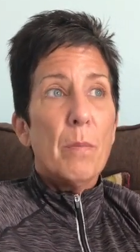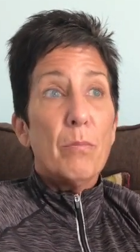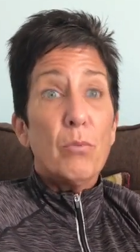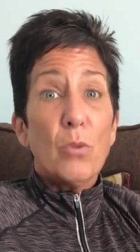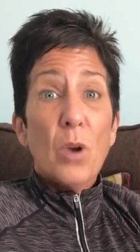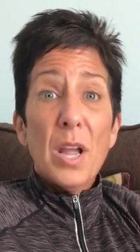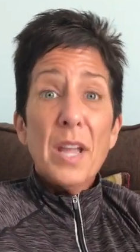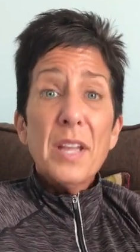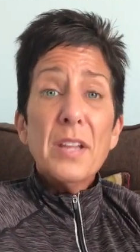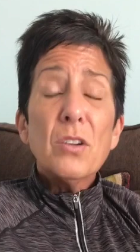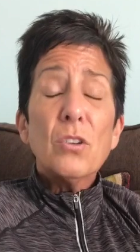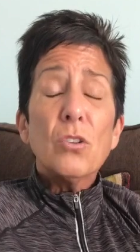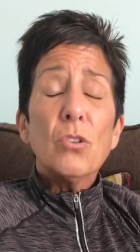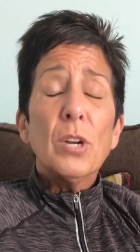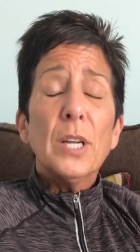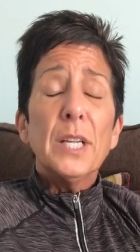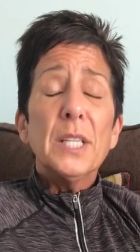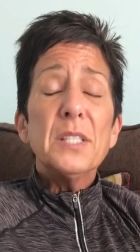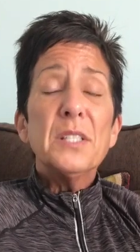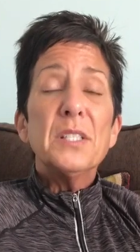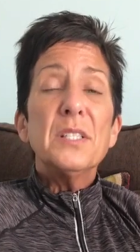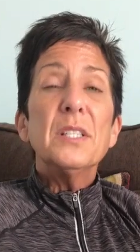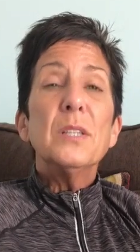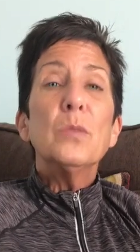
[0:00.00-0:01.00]
Bryan
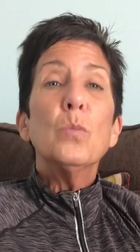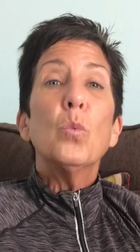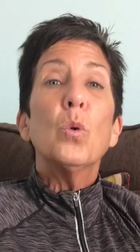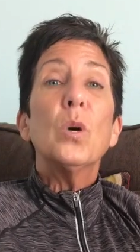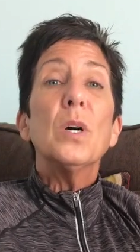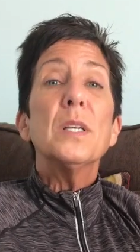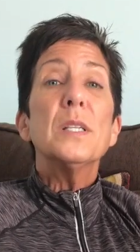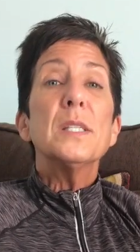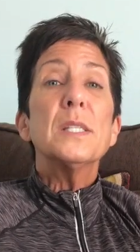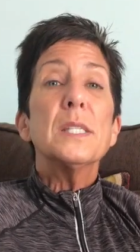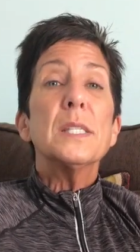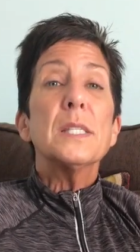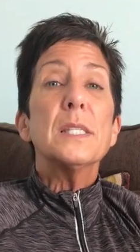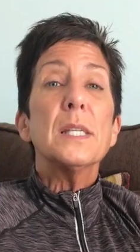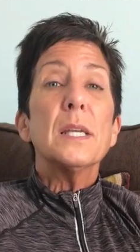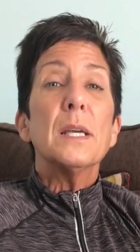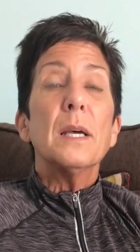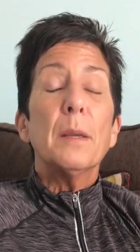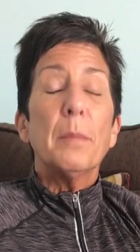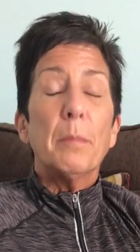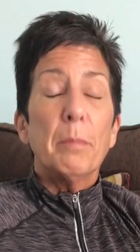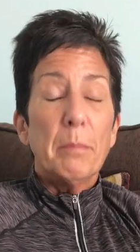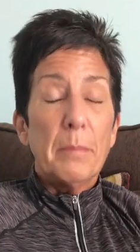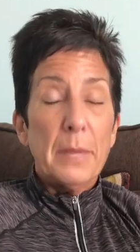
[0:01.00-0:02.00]
Cranston was
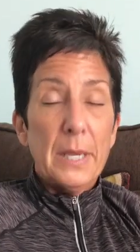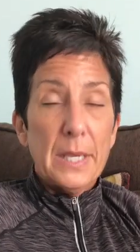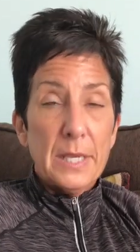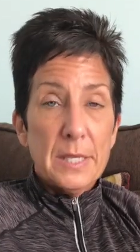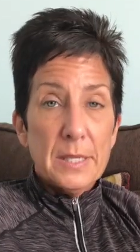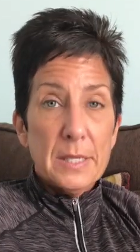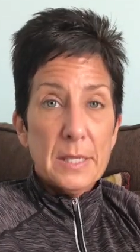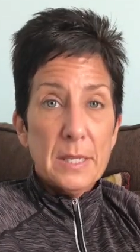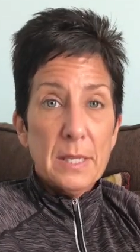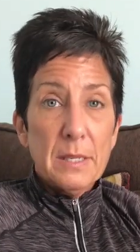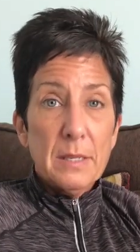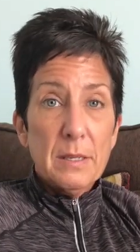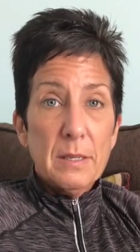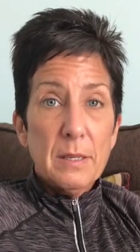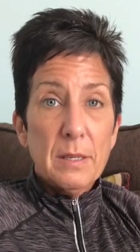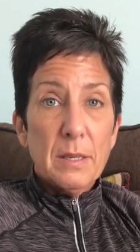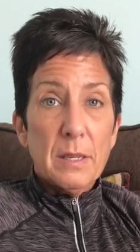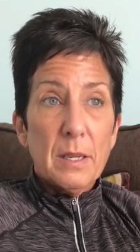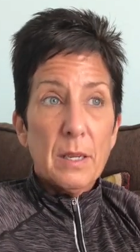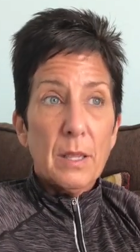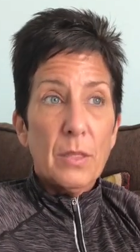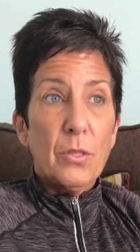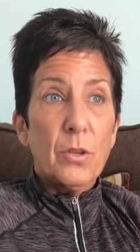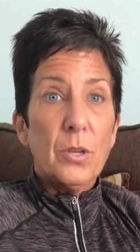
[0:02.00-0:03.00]
amazing.
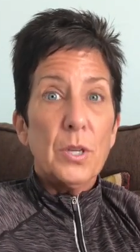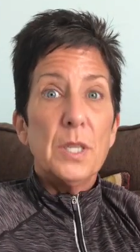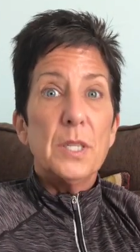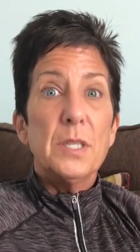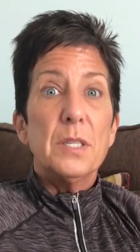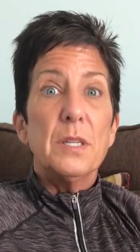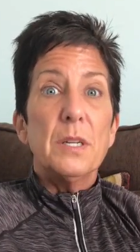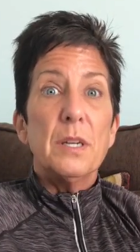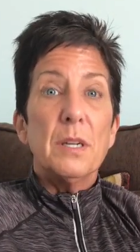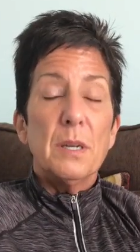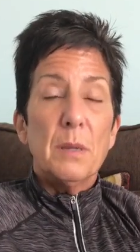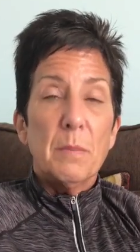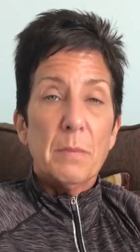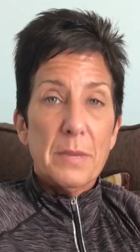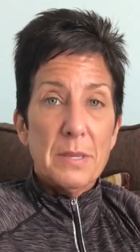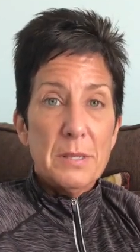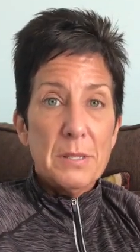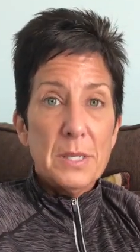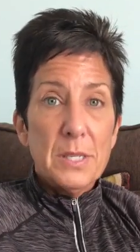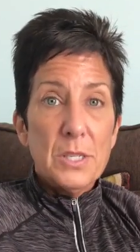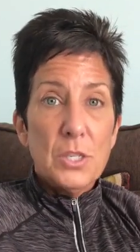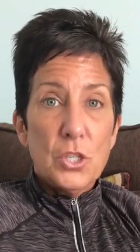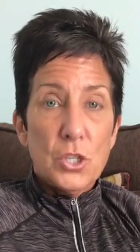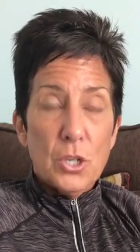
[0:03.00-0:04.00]
I thought he did an
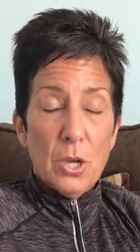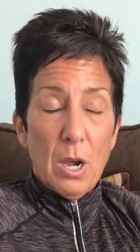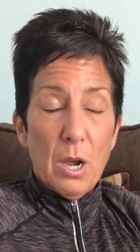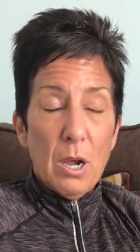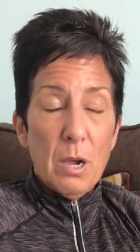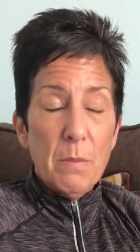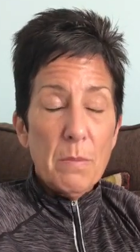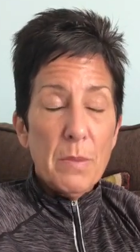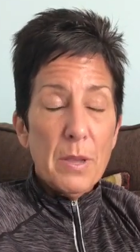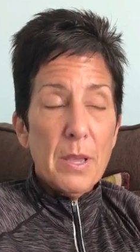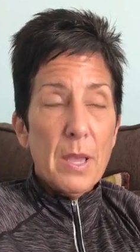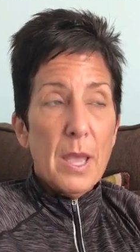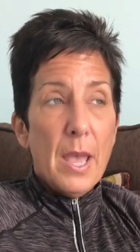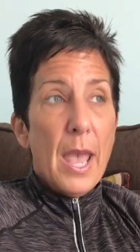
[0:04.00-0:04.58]
amazing job.